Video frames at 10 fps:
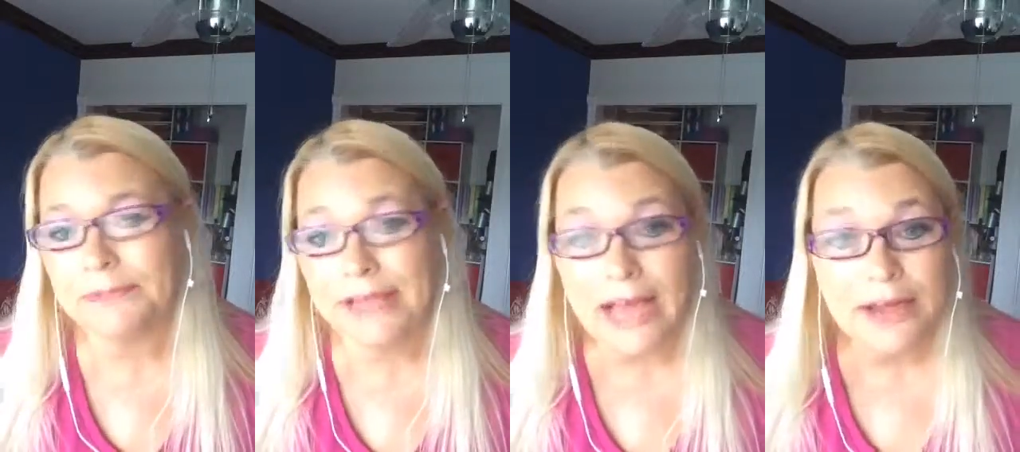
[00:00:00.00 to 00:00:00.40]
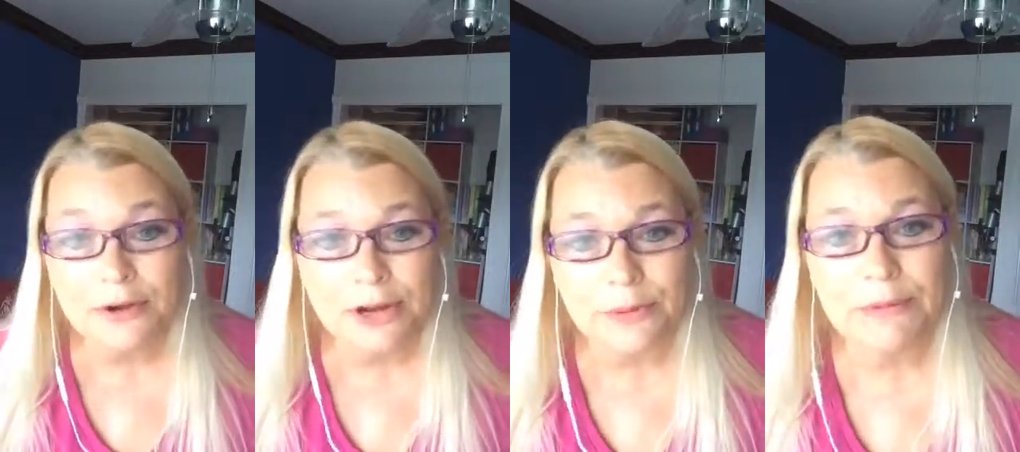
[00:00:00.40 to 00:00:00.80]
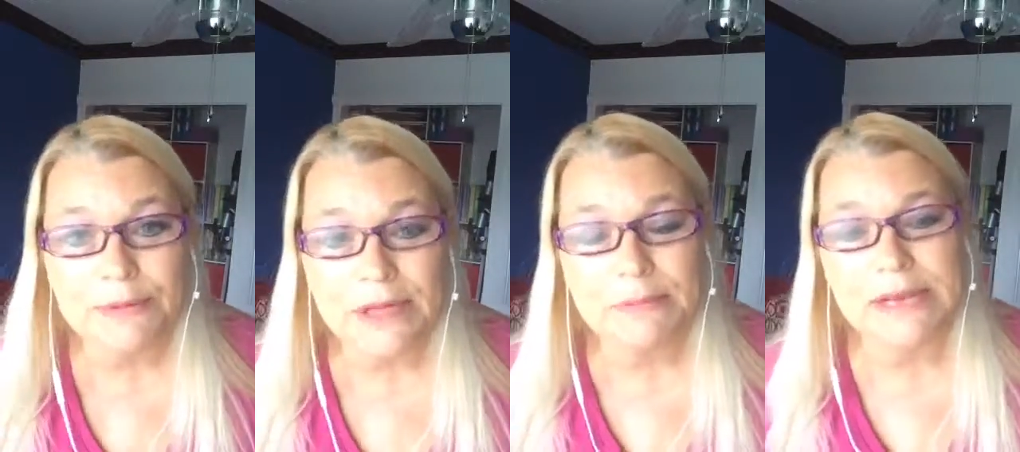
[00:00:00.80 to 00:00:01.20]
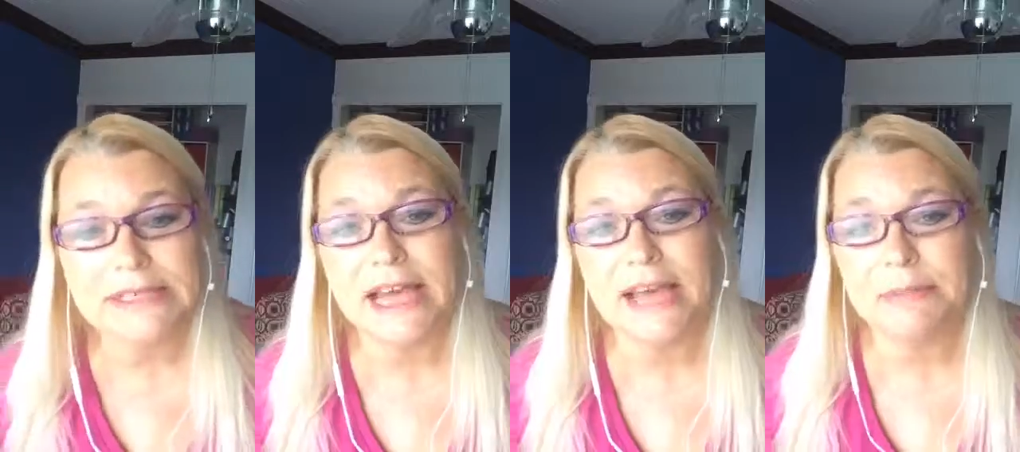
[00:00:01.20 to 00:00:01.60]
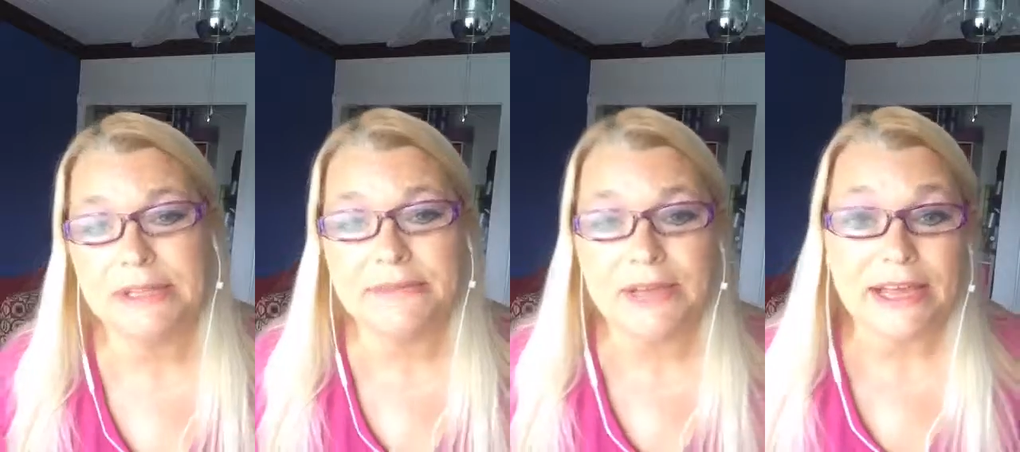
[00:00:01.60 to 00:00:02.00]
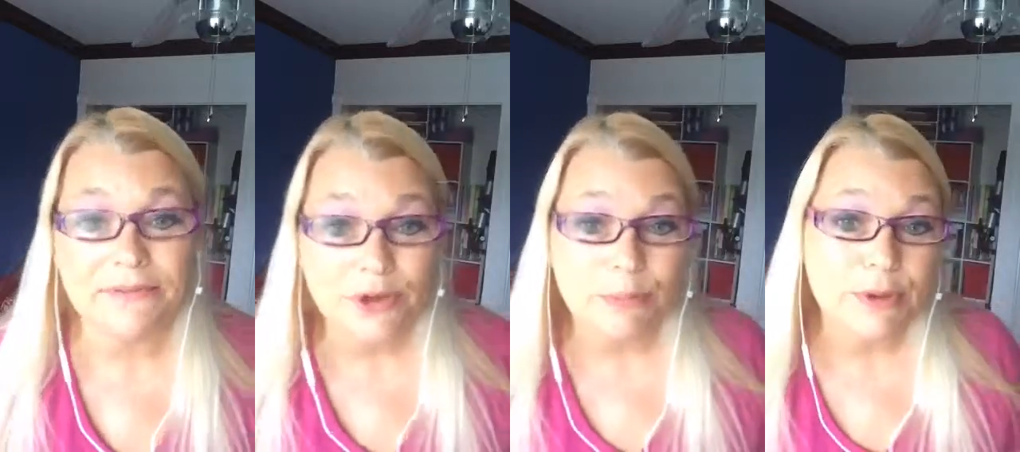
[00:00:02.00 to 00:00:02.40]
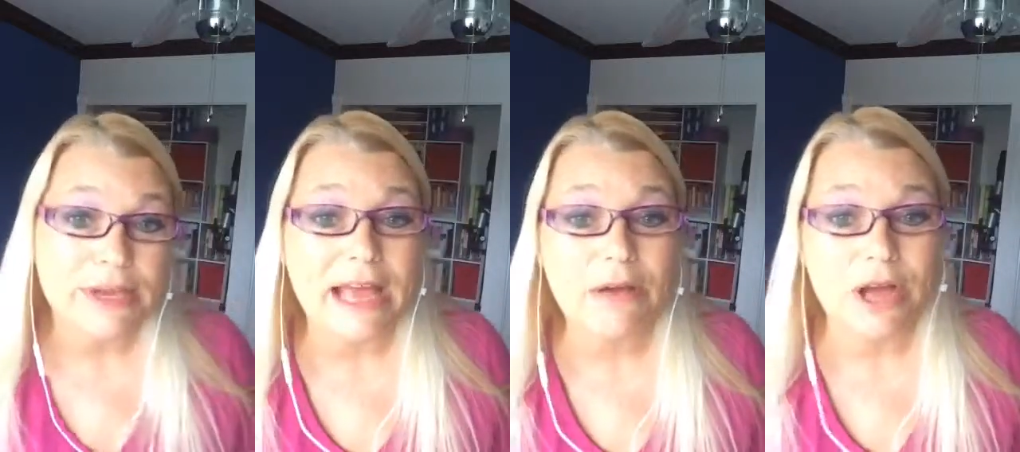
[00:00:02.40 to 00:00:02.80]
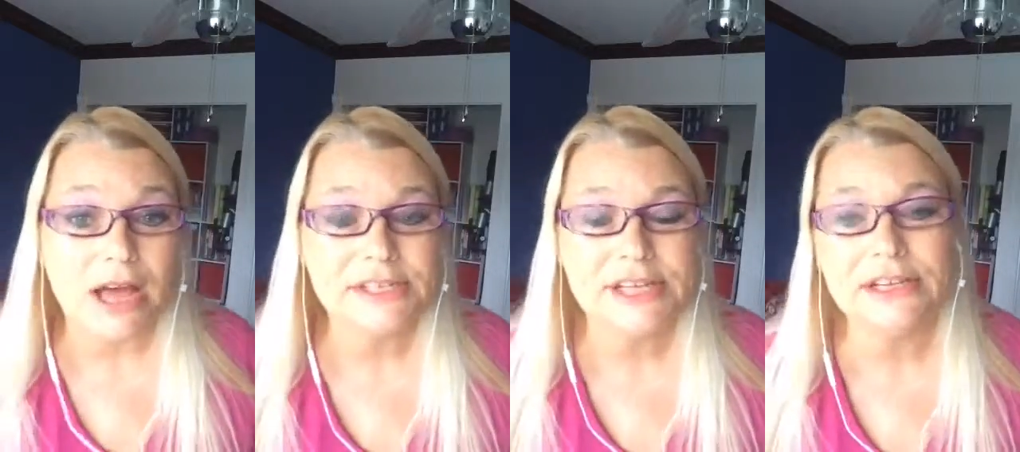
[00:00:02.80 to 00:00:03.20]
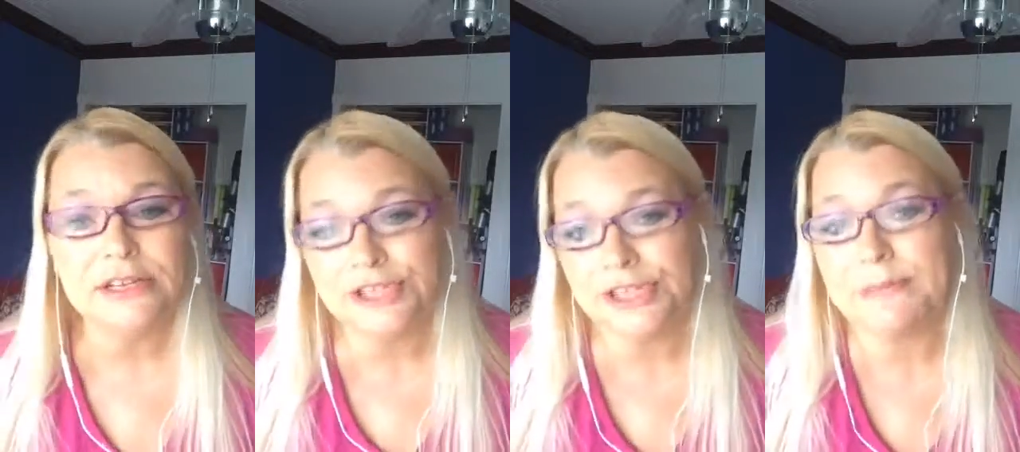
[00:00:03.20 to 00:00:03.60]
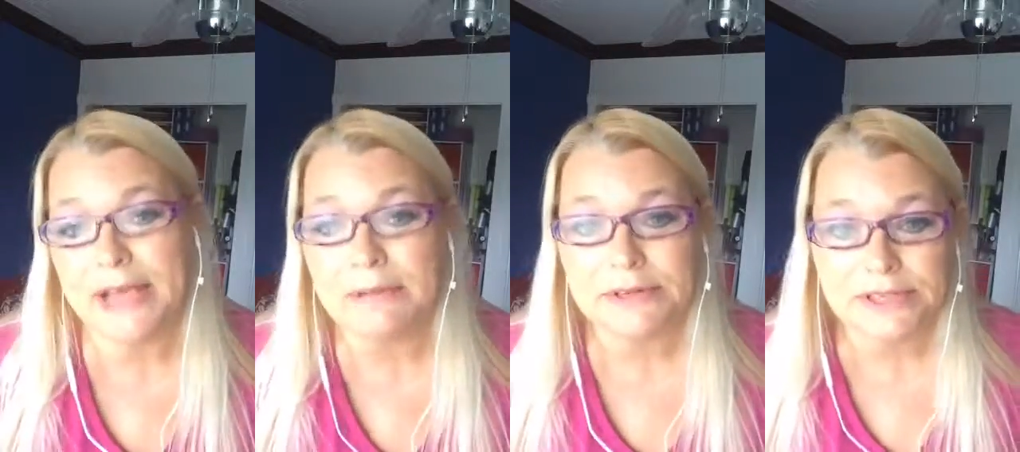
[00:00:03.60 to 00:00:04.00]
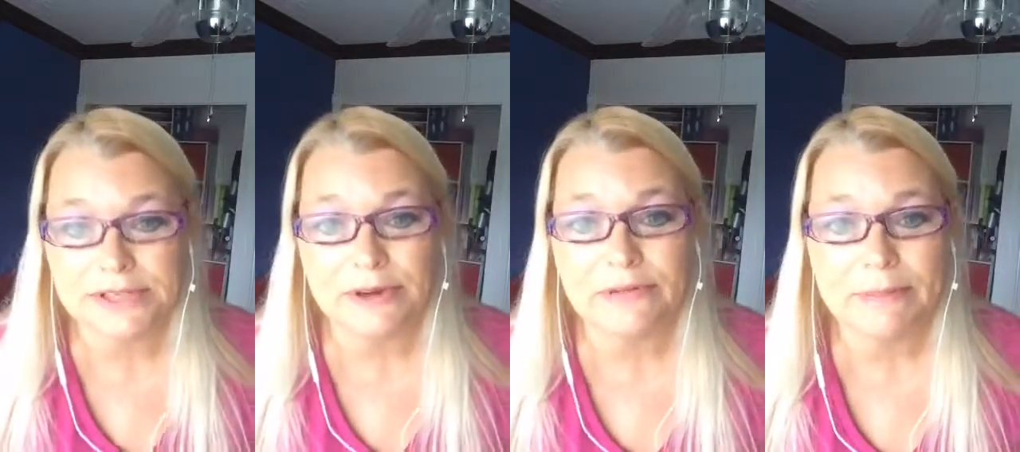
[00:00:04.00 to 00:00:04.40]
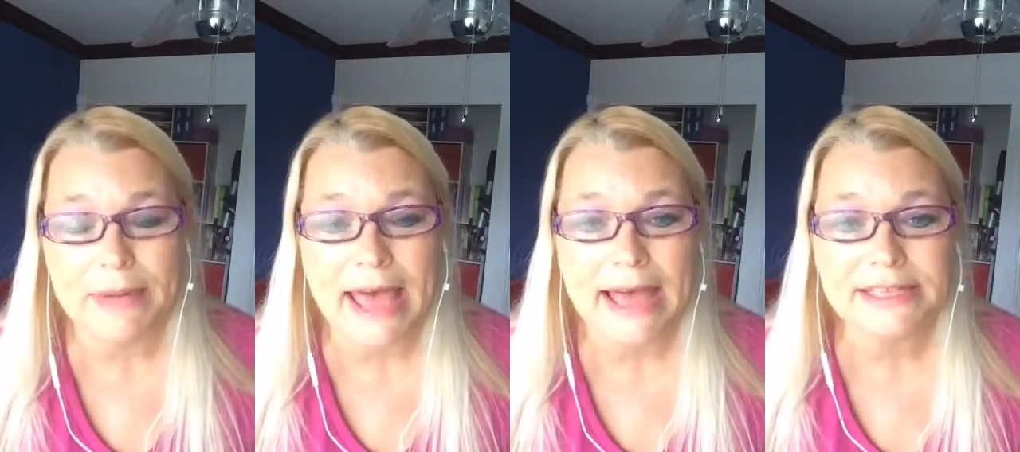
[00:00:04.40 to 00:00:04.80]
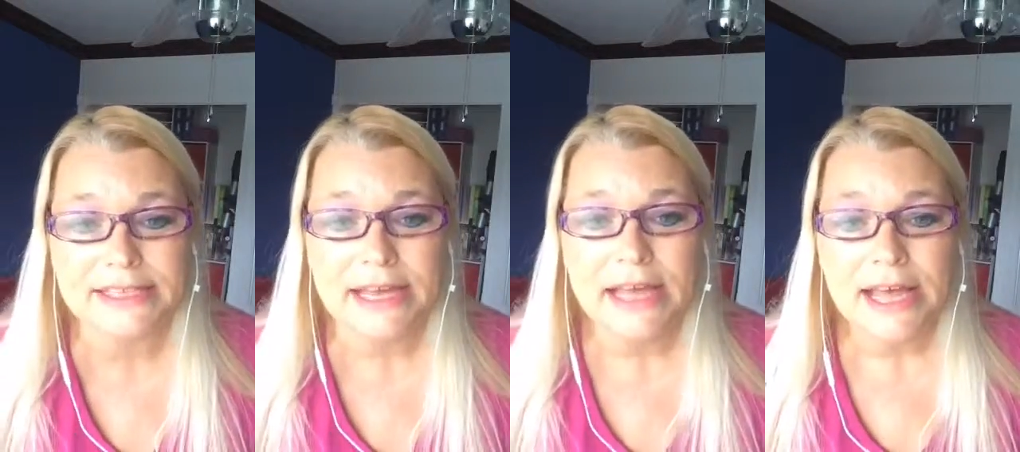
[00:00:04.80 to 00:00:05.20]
I don't agree with it because I believe like if you're putting out content, you should be able to serve up ads,